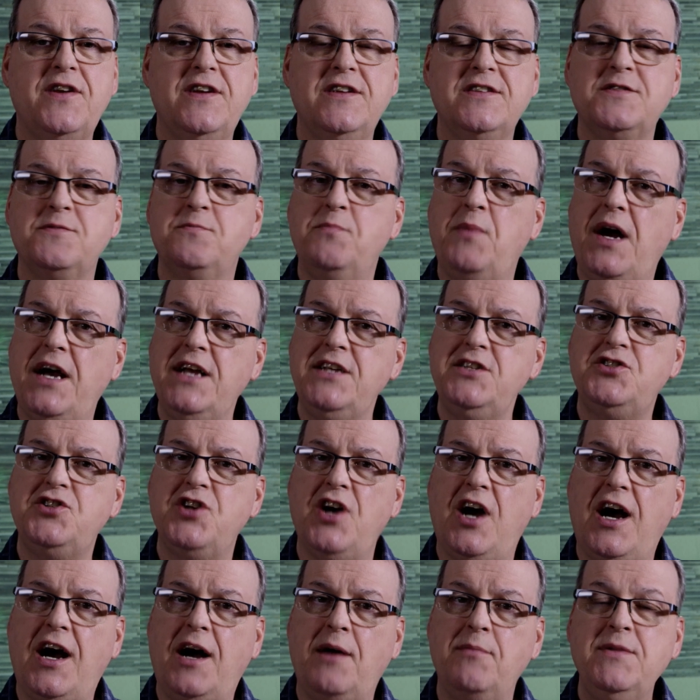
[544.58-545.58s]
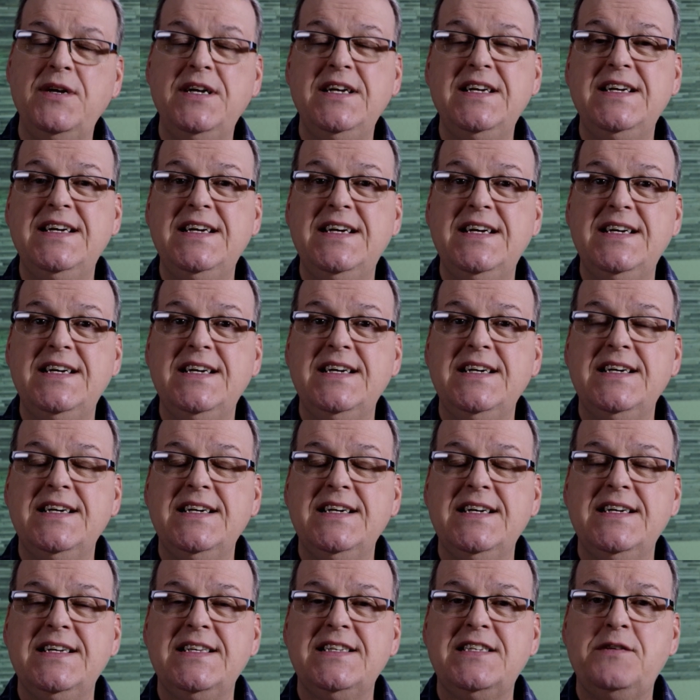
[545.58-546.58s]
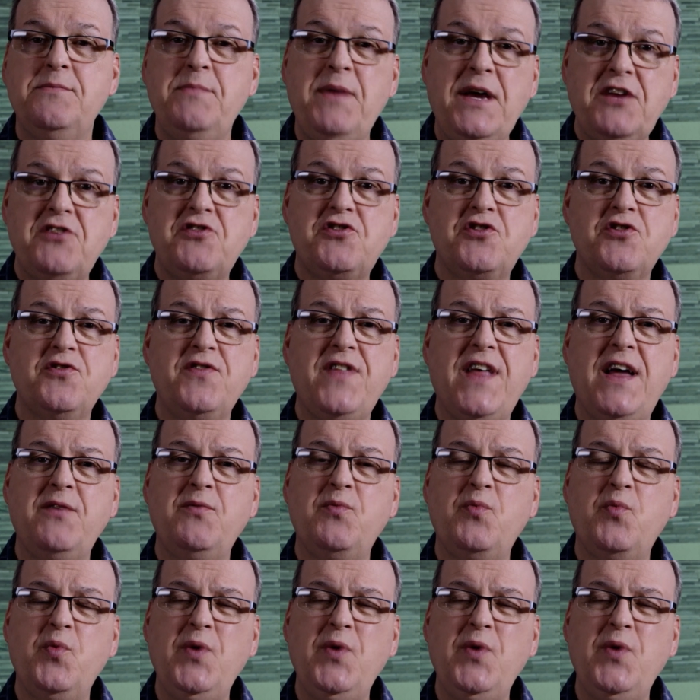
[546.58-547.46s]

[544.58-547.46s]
and it's my job to make sure that